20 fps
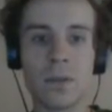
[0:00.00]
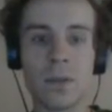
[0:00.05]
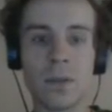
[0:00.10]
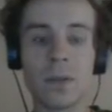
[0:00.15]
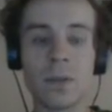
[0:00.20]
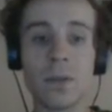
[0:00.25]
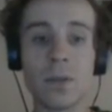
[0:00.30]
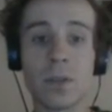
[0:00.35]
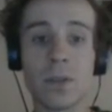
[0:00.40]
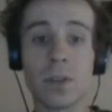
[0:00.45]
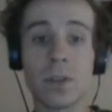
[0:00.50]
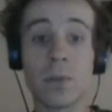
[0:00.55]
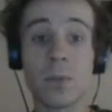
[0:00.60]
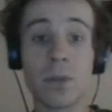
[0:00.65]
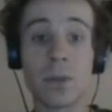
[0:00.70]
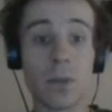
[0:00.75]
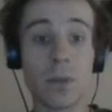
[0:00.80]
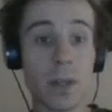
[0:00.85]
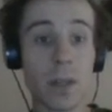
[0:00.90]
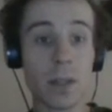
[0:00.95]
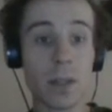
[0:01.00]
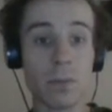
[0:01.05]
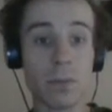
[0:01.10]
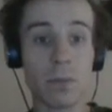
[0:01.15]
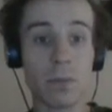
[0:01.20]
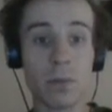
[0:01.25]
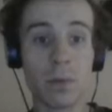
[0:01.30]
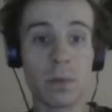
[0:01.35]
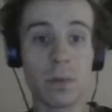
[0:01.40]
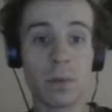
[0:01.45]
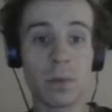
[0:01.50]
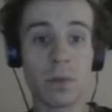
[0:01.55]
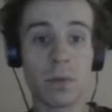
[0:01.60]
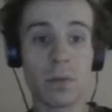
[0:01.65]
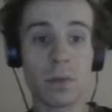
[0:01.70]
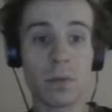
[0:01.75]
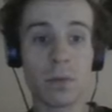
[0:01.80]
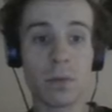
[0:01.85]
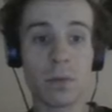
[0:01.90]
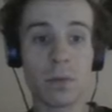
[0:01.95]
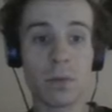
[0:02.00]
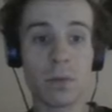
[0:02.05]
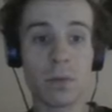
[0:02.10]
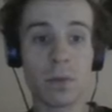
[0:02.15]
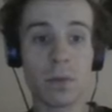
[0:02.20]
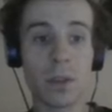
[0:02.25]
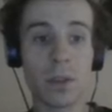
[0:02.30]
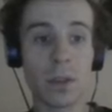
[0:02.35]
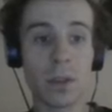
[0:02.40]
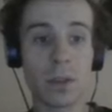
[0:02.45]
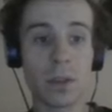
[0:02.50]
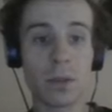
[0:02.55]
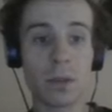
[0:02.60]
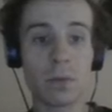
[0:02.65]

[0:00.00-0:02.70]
Oh, you subscribed. Really?